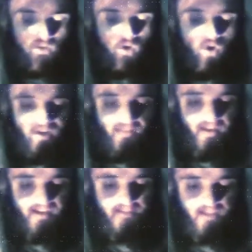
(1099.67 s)
that being
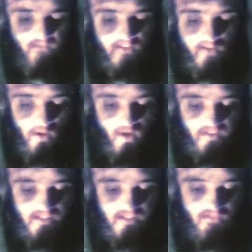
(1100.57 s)
caught in that
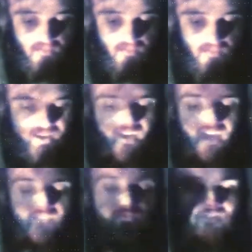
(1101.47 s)
sea for so long had
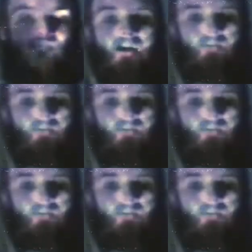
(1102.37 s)
given me.